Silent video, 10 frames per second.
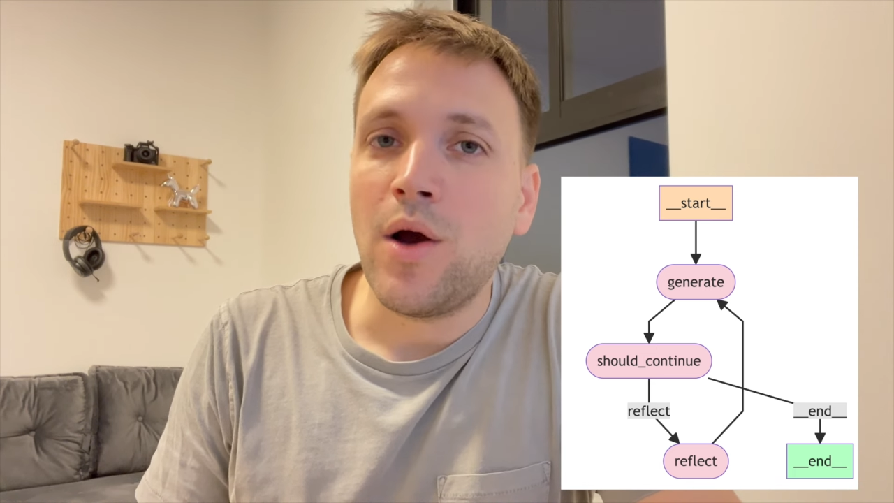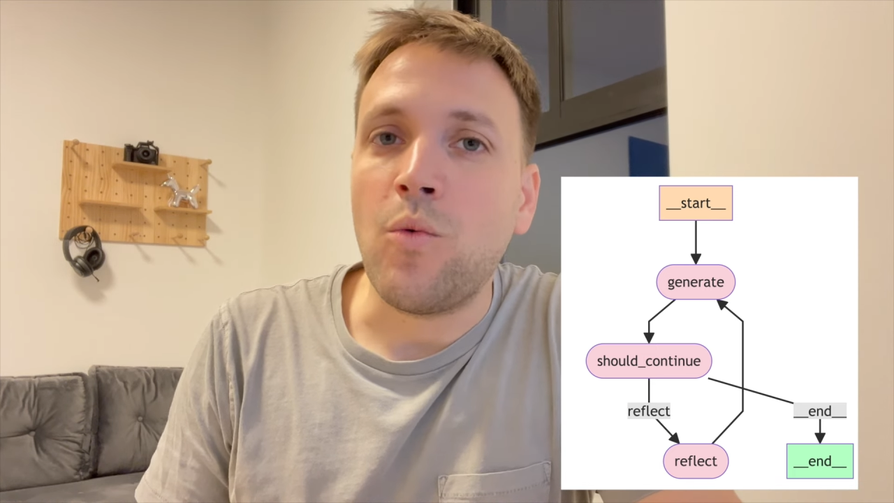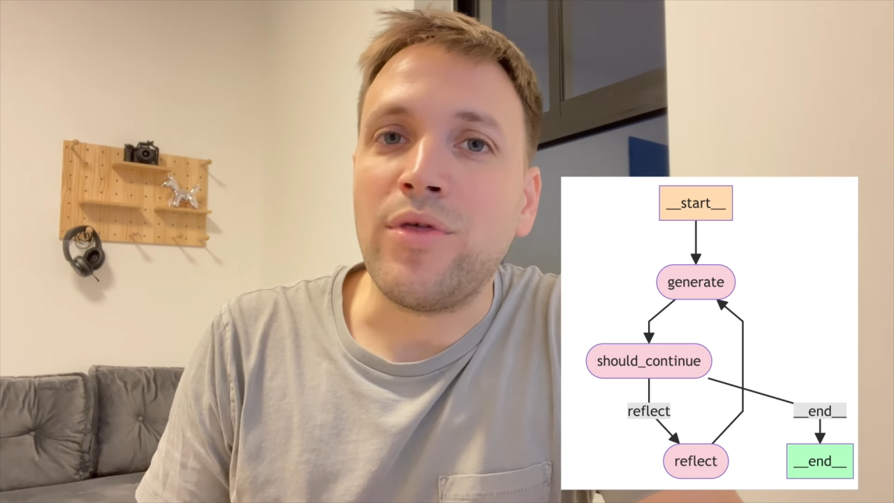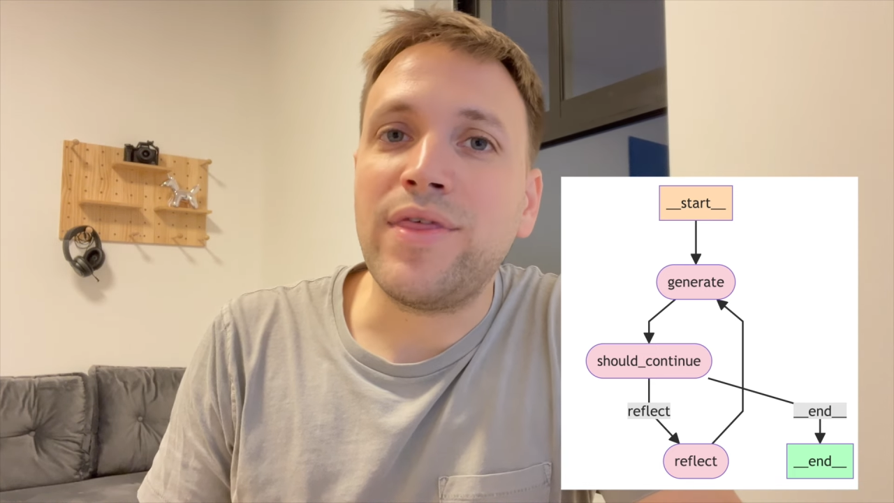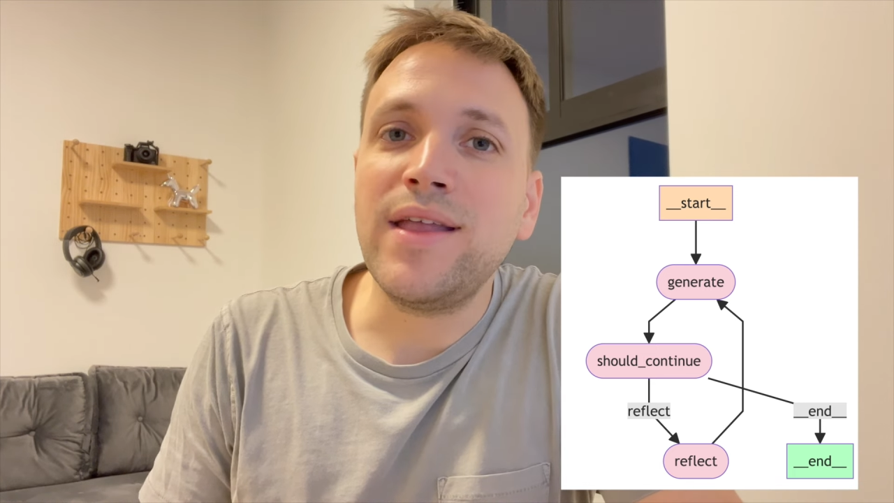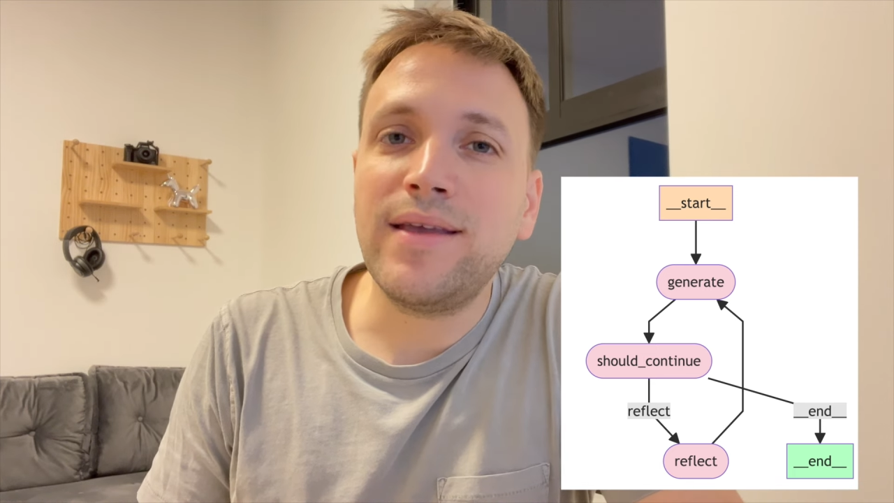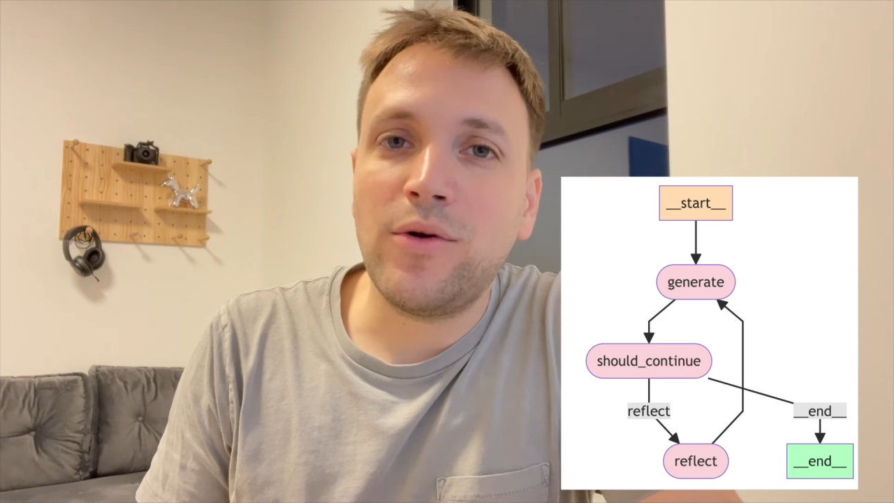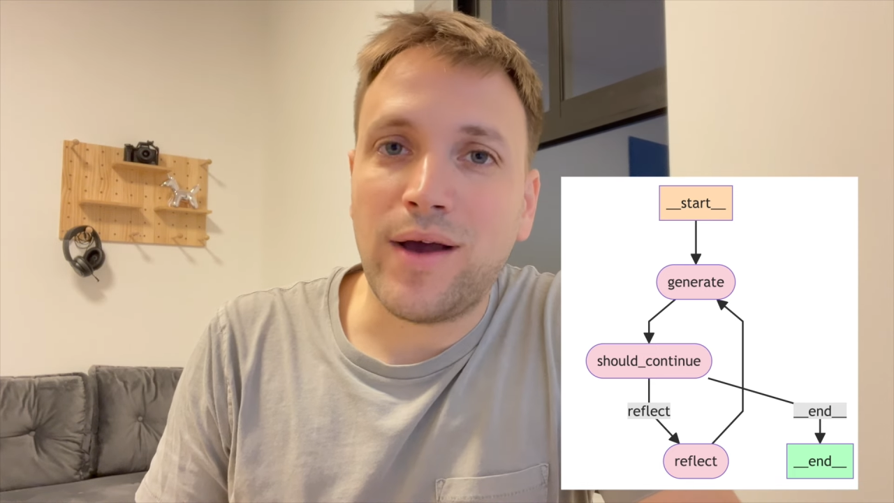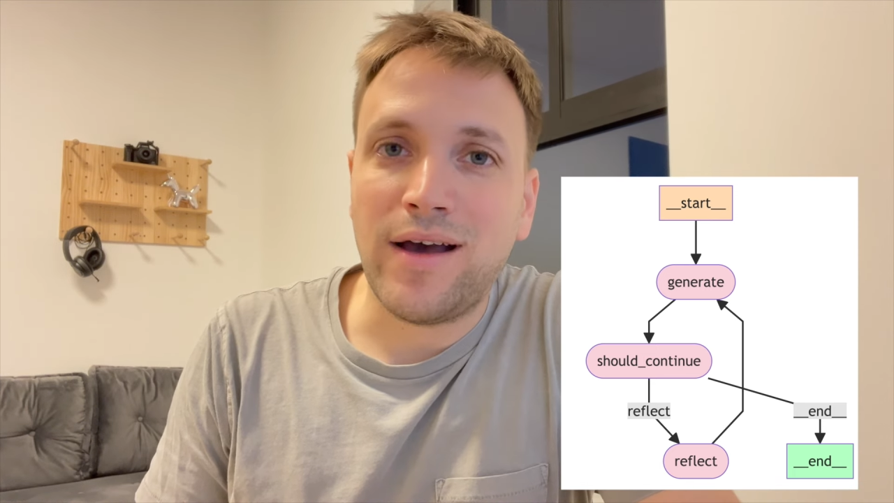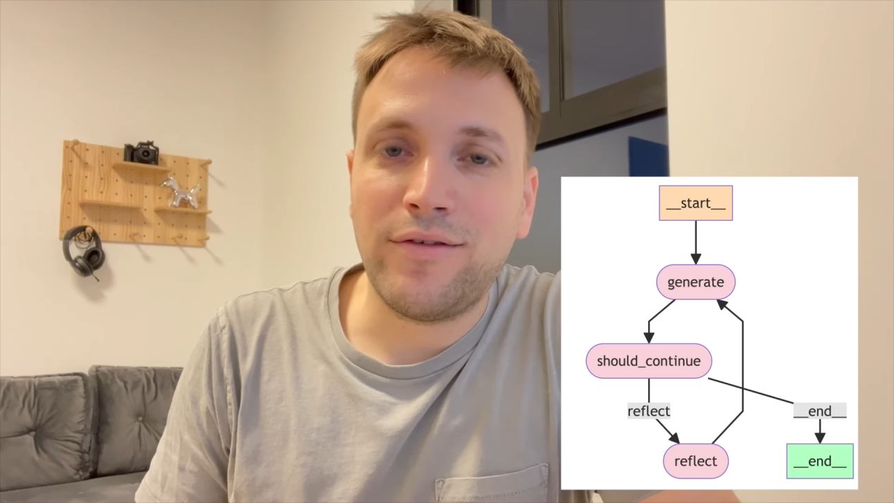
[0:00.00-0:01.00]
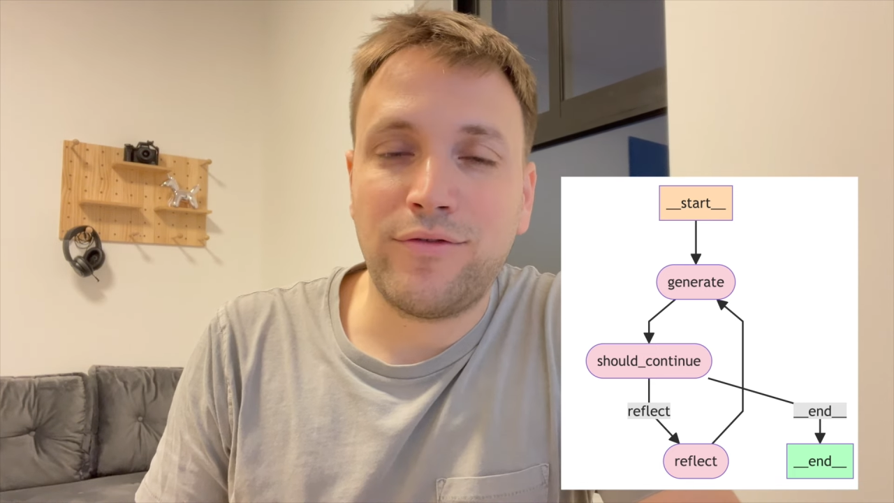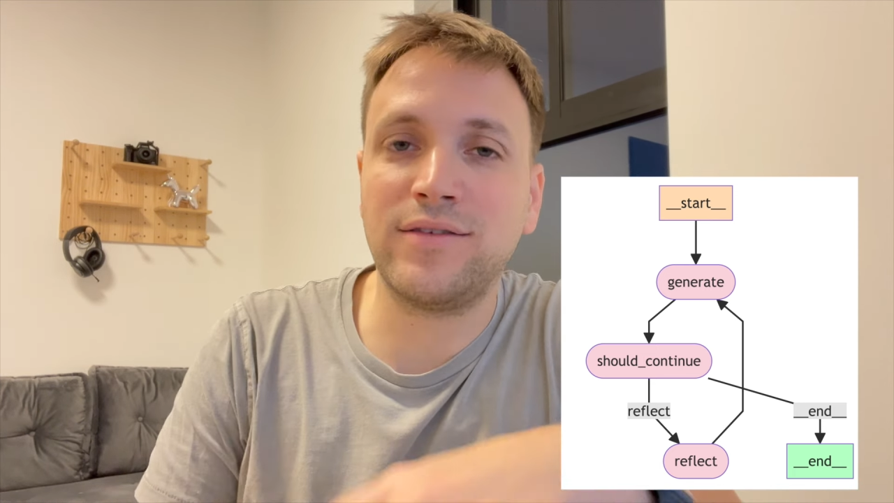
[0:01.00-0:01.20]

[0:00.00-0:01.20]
within the graph,